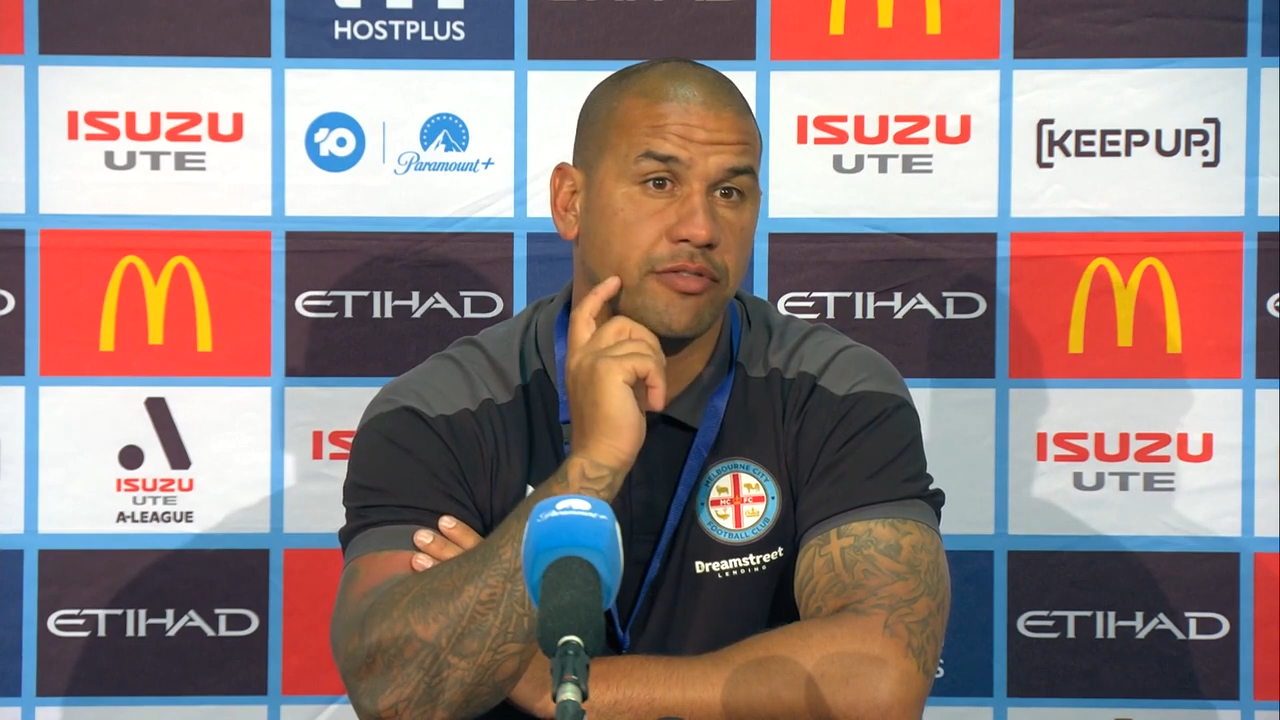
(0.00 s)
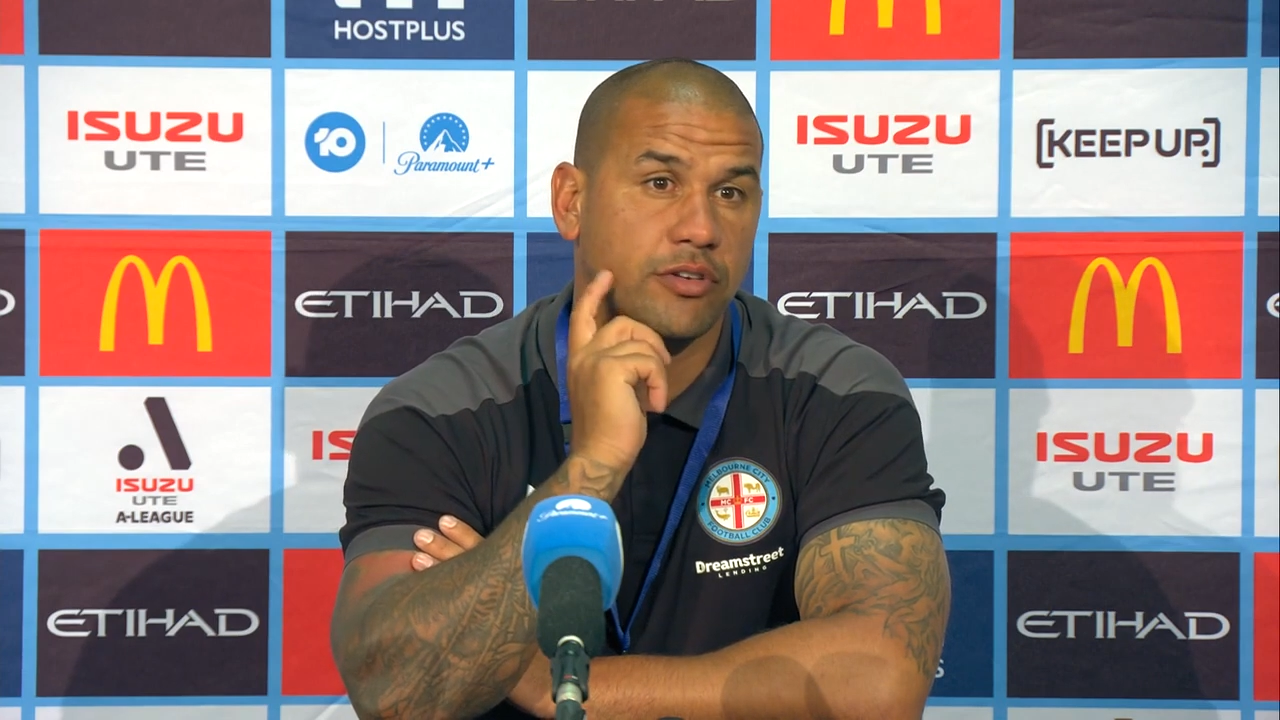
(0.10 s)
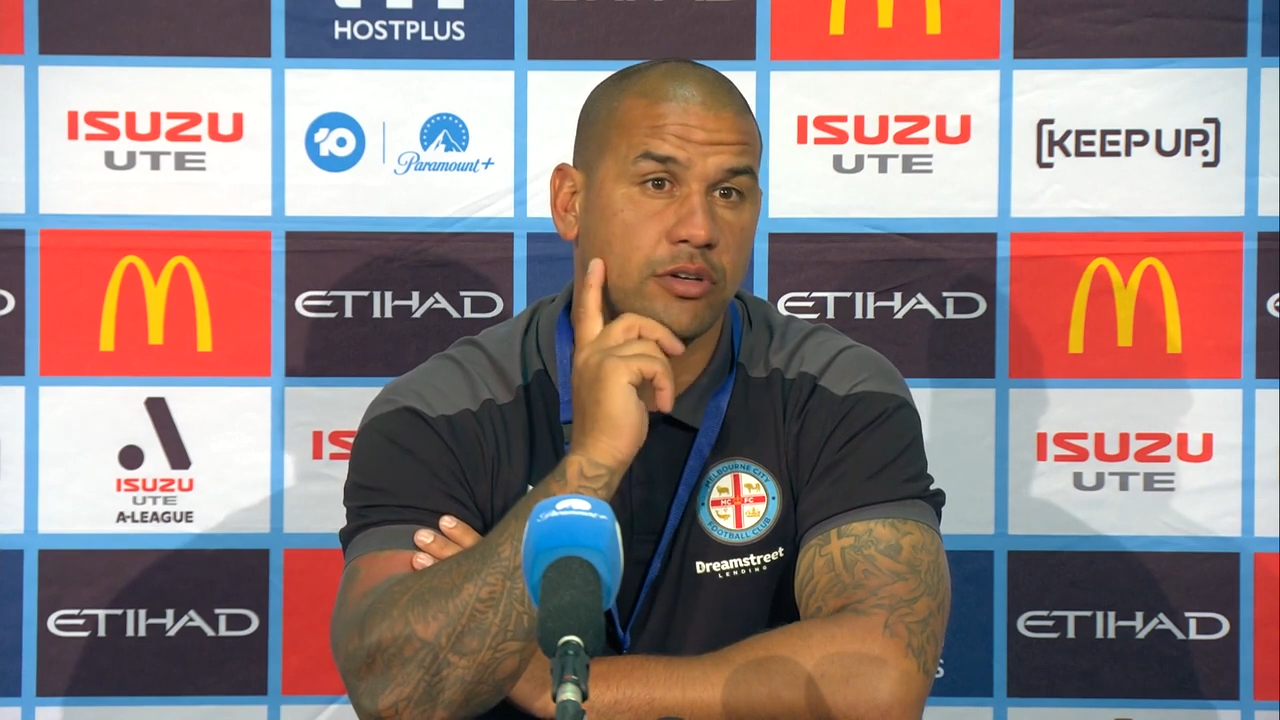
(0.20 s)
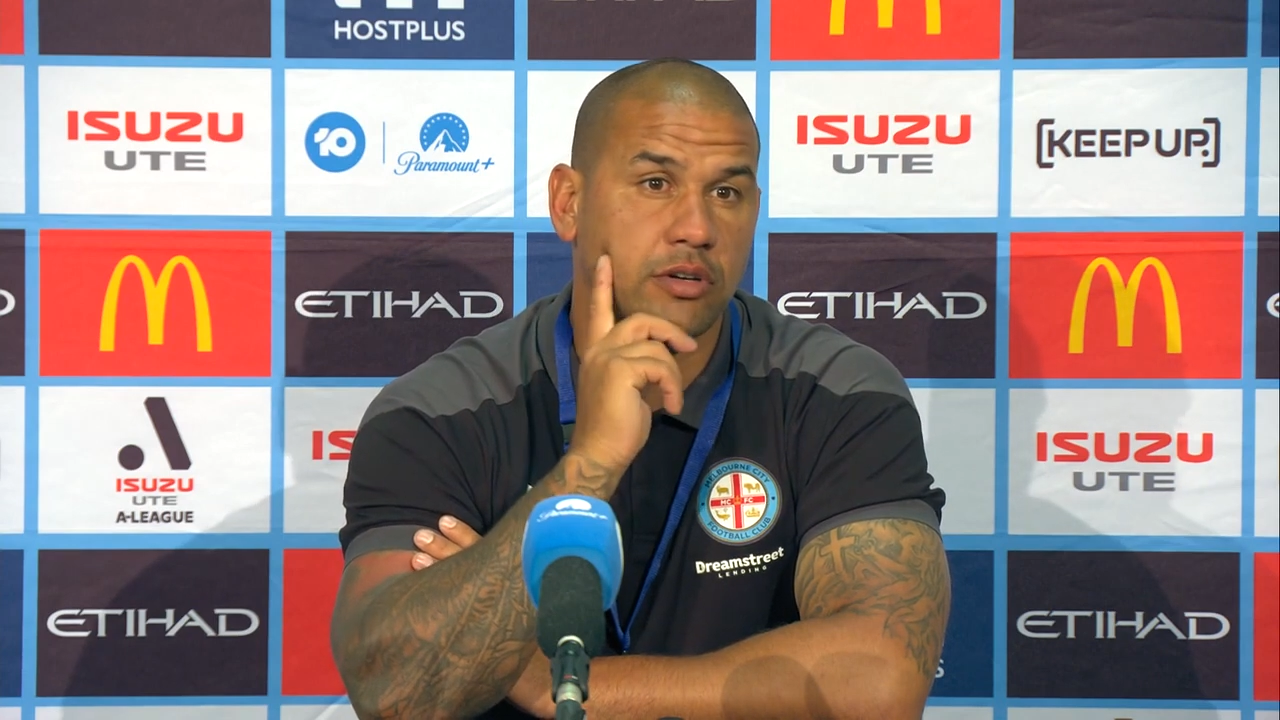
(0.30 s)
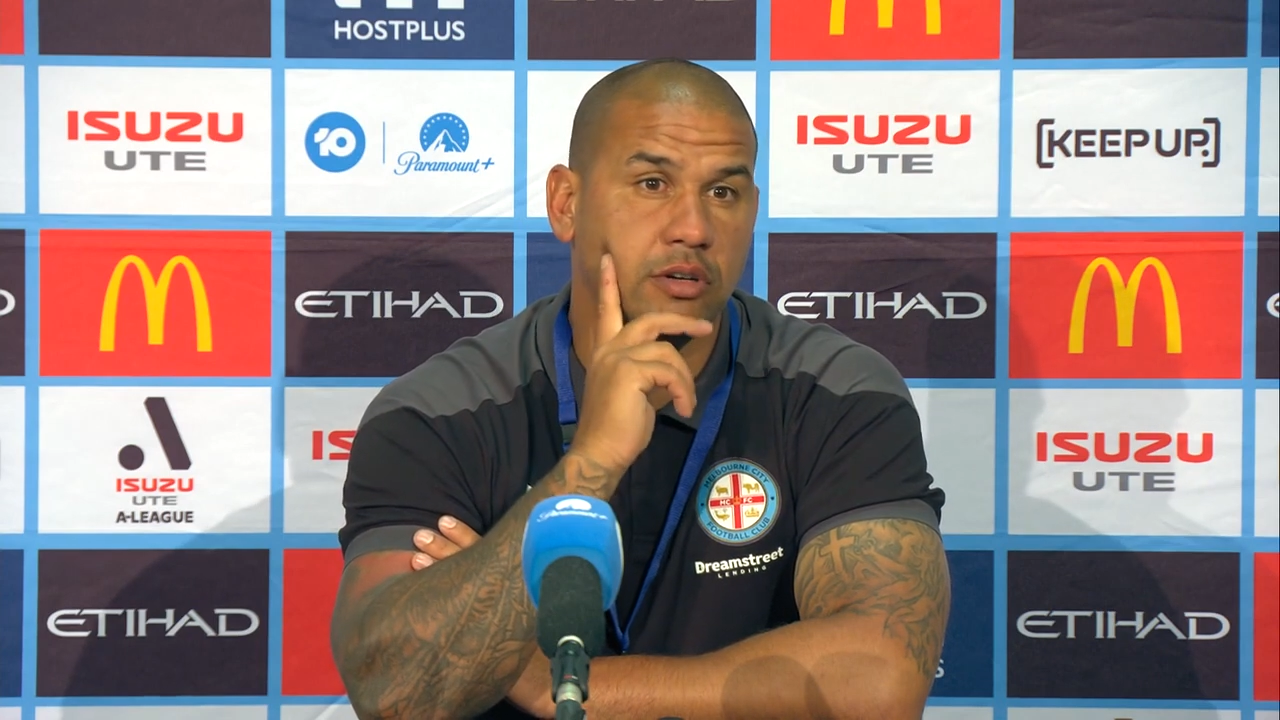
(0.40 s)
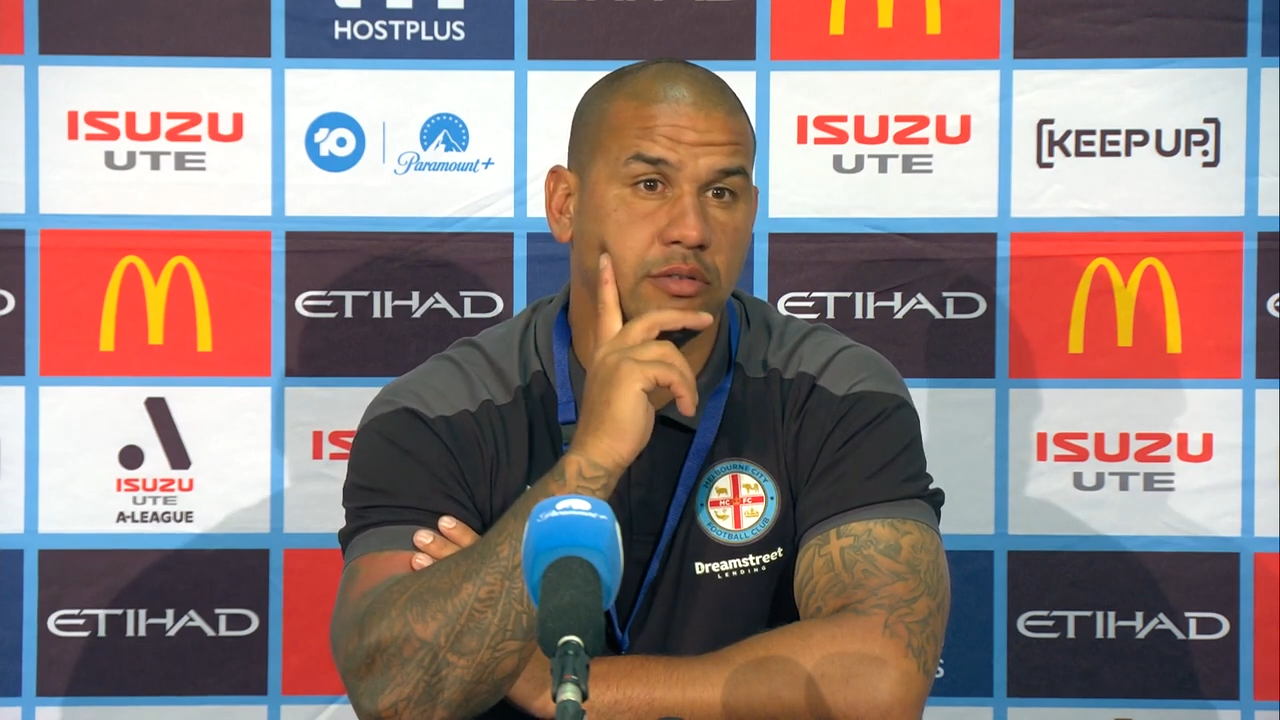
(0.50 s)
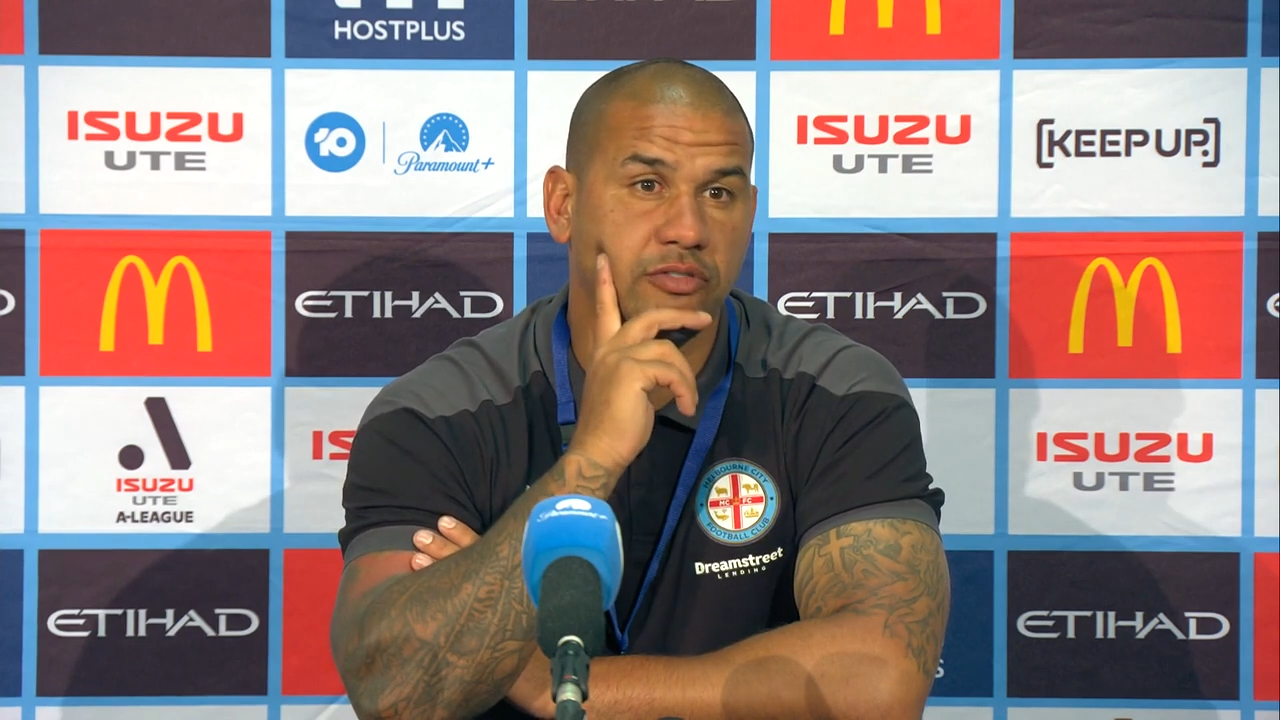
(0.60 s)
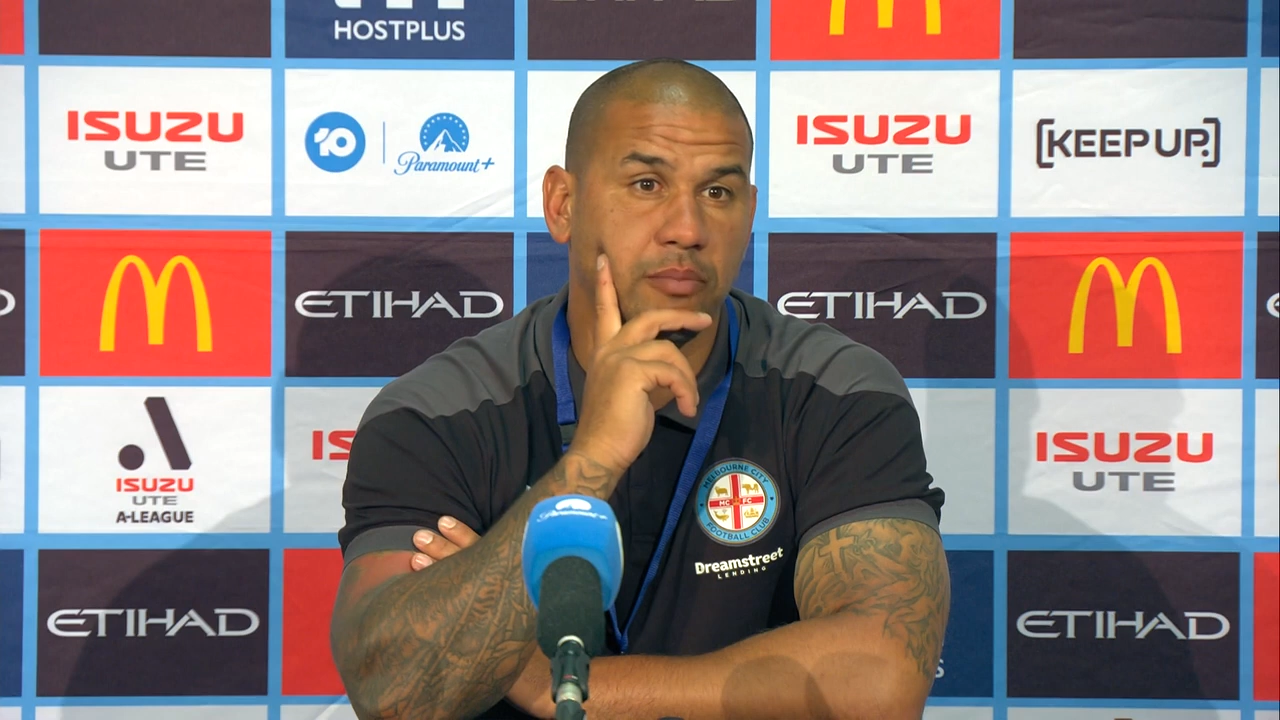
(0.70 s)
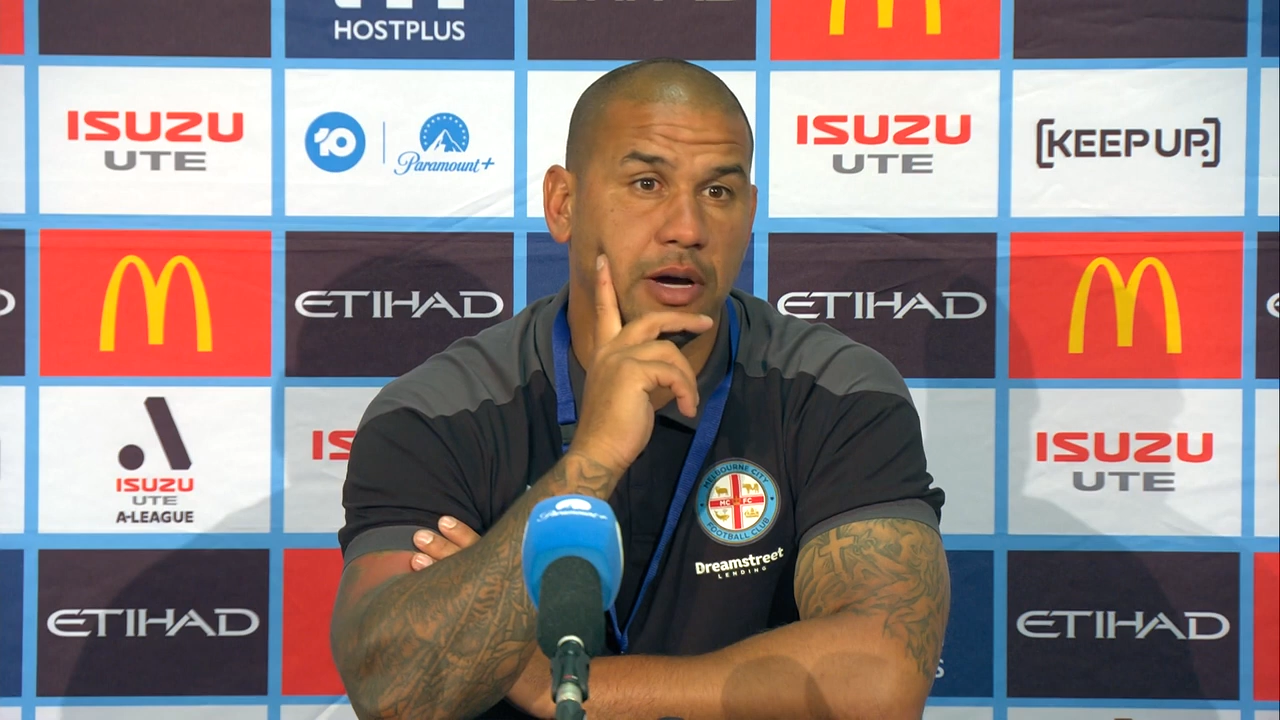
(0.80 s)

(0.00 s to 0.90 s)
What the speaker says: for